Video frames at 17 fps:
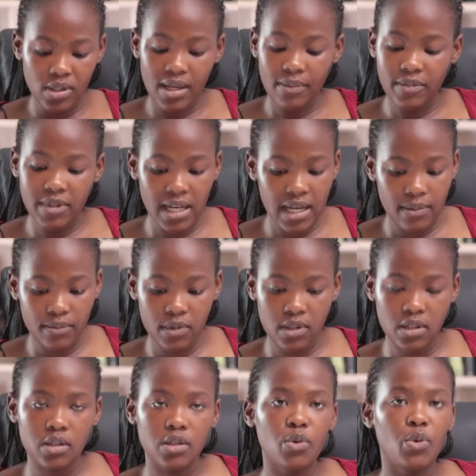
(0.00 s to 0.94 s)

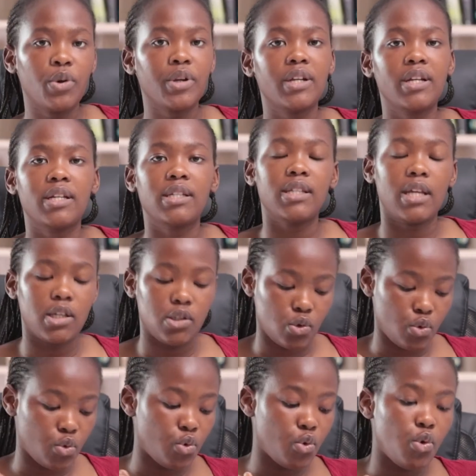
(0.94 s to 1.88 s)
sometimes the auditor
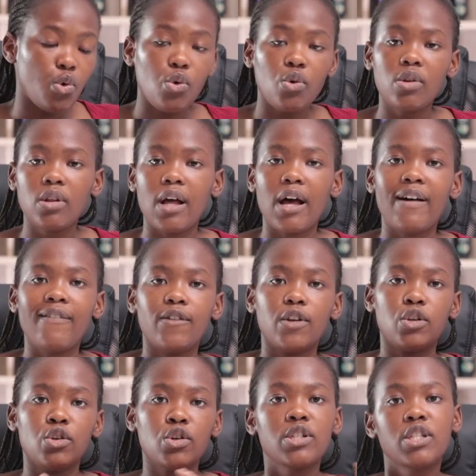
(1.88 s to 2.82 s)
says, cool, I've
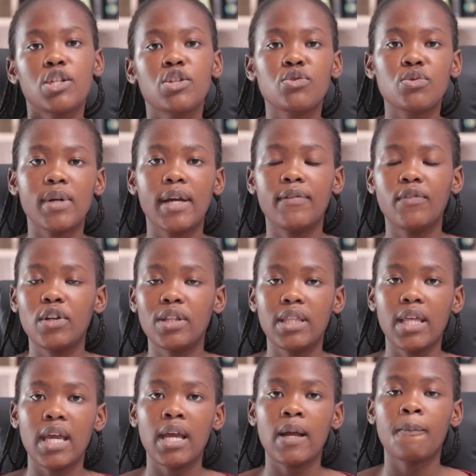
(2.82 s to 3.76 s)
looked into
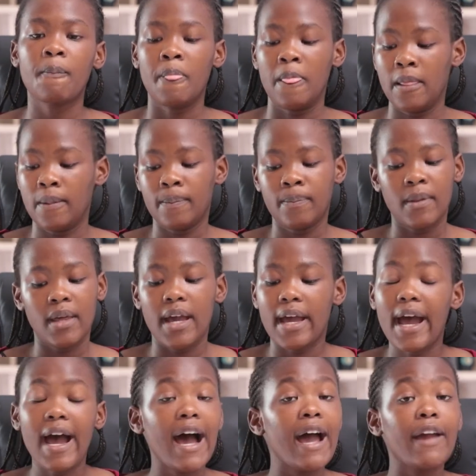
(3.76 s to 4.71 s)
everything.
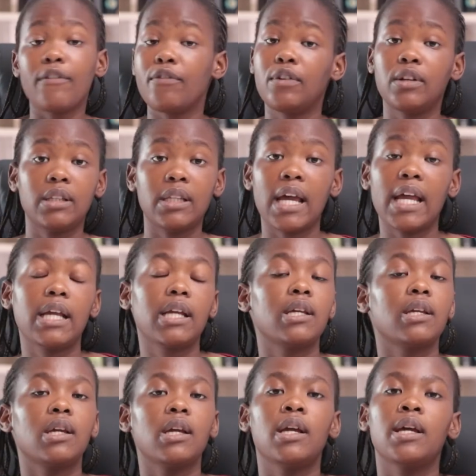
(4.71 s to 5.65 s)
I feel
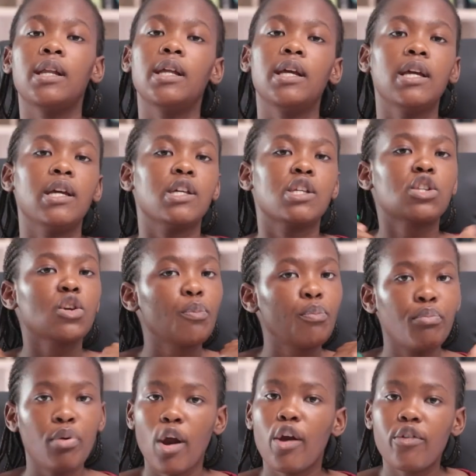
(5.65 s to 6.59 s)
like it is
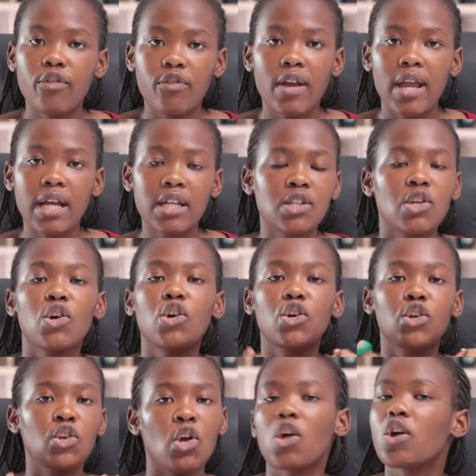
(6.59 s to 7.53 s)
perfect.
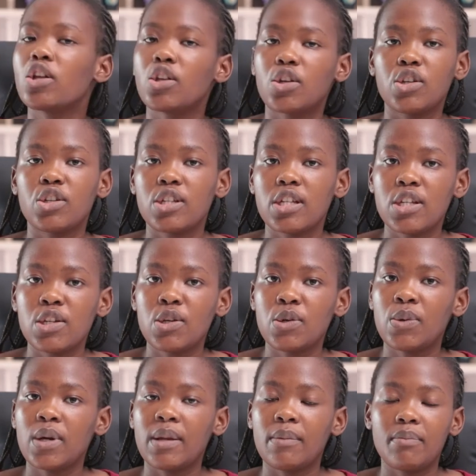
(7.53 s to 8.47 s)
Y'all can
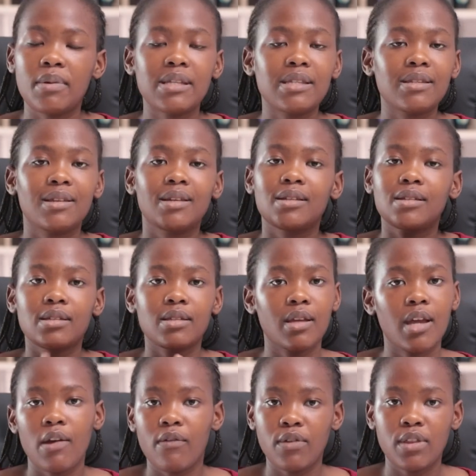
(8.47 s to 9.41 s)
continue in business.
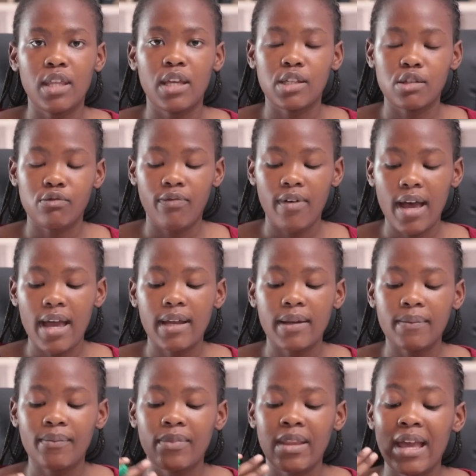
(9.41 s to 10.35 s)
Everything is
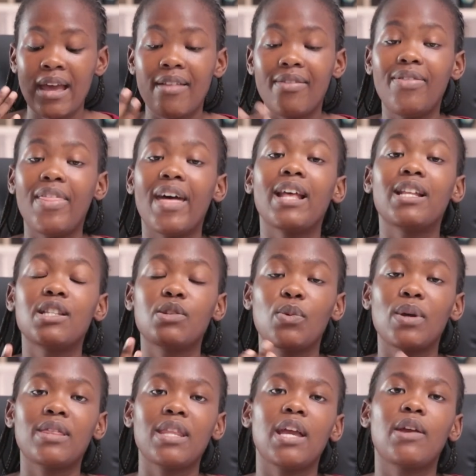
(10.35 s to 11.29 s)
fine. That's
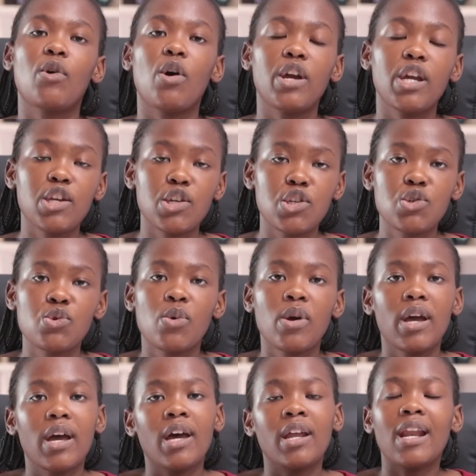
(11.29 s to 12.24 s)
when they
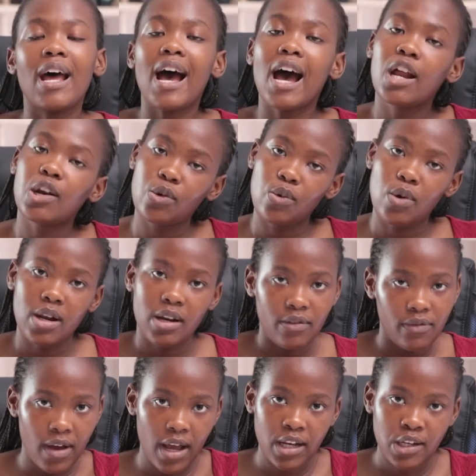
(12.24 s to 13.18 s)
issue an
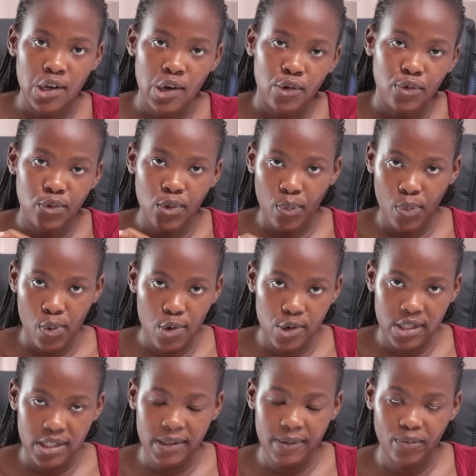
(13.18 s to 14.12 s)
unqualified
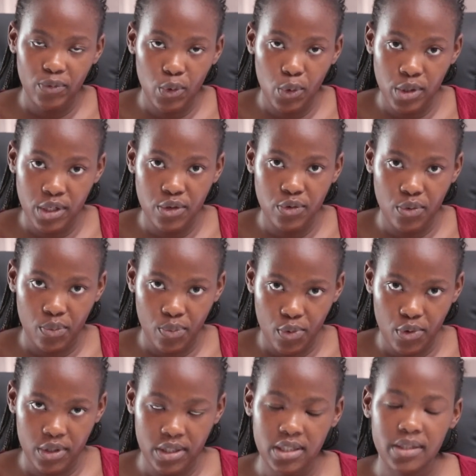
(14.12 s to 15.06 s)
report, audit
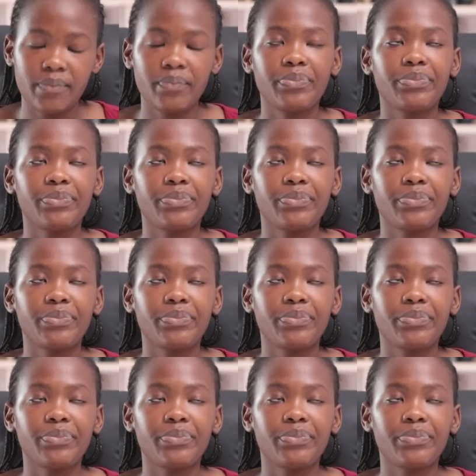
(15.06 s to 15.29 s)
report.